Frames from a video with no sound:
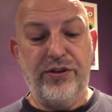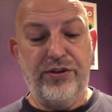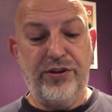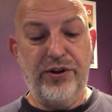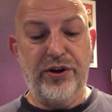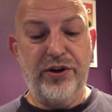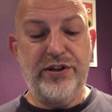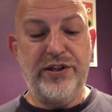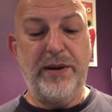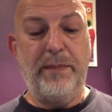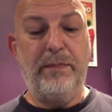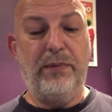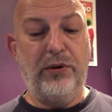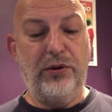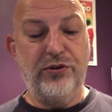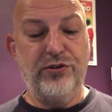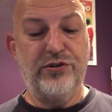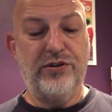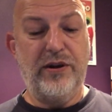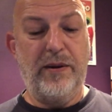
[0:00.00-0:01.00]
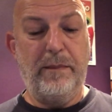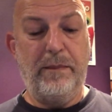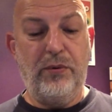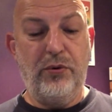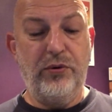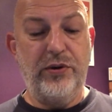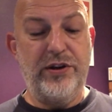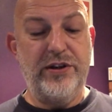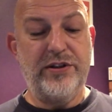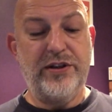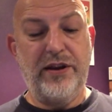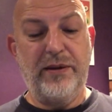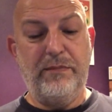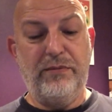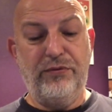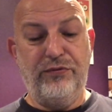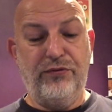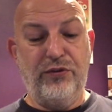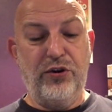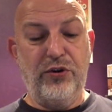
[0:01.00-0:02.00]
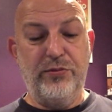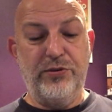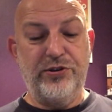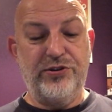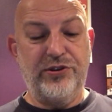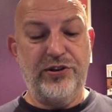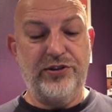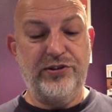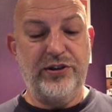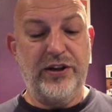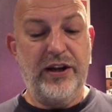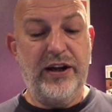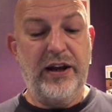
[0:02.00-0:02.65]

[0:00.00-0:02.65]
30-plus point performances.